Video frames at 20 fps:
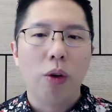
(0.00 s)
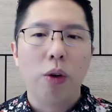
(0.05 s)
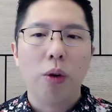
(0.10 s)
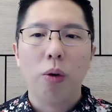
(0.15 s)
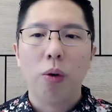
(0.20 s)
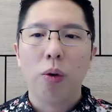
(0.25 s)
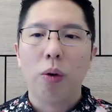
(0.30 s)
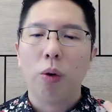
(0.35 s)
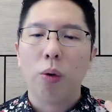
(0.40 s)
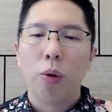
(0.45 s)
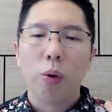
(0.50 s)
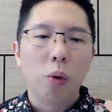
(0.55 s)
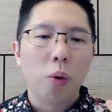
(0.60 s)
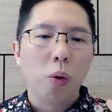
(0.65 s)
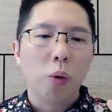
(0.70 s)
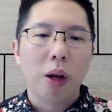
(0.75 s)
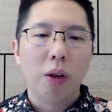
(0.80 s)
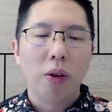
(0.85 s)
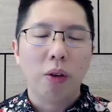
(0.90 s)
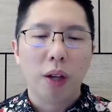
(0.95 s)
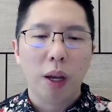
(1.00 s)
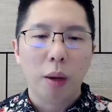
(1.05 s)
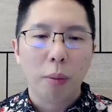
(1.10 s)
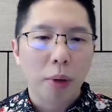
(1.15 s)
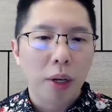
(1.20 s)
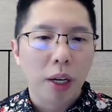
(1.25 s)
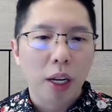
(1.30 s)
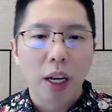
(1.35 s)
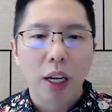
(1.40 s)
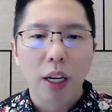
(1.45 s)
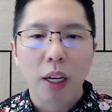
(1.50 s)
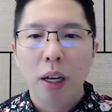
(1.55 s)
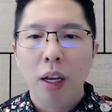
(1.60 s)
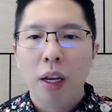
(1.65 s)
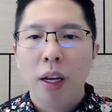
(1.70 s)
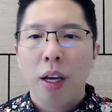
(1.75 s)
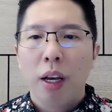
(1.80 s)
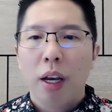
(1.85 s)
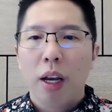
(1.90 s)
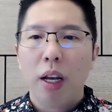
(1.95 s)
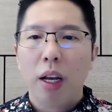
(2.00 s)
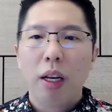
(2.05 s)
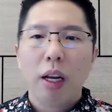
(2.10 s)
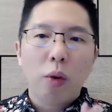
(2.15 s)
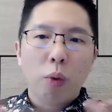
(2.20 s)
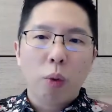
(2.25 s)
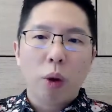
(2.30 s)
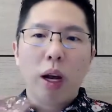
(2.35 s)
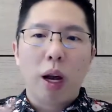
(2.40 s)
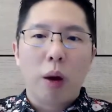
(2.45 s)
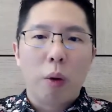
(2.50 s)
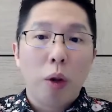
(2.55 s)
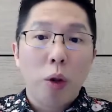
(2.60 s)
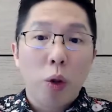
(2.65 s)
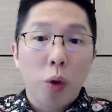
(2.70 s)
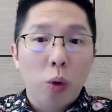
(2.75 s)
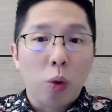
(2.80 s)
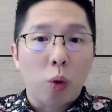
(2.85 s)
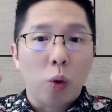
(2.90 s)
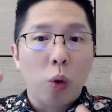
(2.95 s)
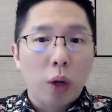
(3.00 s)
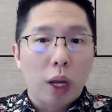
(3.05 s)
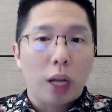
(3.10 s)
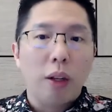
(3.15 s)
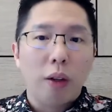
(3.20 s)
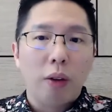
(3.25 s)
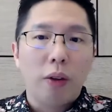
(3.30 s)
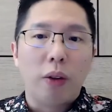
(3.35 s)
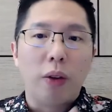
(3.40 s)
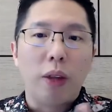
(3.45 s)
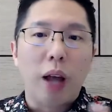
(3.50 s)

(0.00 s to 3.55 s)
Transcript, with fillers: You know, you don't know what's happening, and that's why I want you to look at this